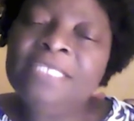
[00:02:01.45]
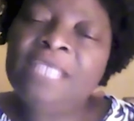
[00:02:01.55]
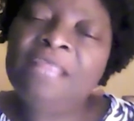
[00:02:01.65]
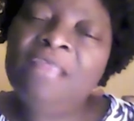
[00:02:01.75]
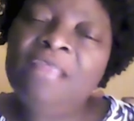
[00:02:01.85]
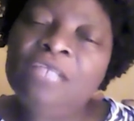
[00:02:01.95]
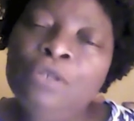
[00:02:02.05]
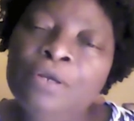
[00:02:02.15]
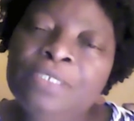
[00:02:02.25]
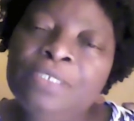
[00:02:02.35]
said that
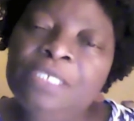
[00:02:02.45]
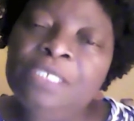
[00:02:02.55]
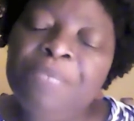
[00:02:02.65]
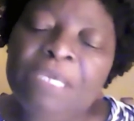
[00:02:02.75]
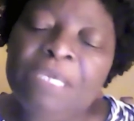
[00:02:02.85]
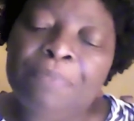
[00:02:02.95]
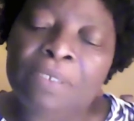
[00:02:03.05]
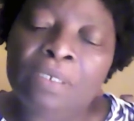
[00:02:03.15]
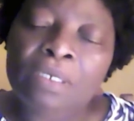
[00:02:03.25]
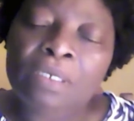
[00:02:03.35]
hurting
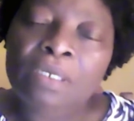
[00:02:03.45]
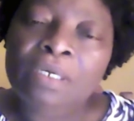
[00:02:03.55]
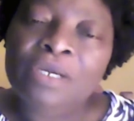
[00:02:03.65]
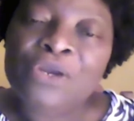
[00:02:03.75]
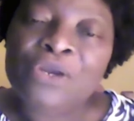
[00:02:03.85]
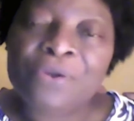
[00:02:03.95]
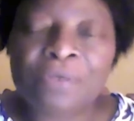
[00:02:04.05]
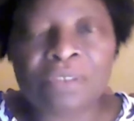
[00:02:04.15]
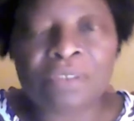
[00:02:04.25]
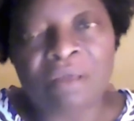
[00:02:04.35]
people
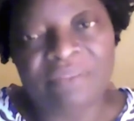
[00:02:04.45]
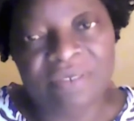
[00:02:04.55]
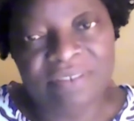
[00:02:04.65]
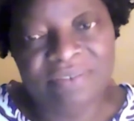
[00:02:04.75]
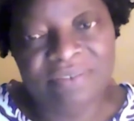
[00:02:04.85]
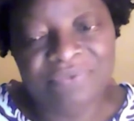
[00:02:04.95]
hurt others.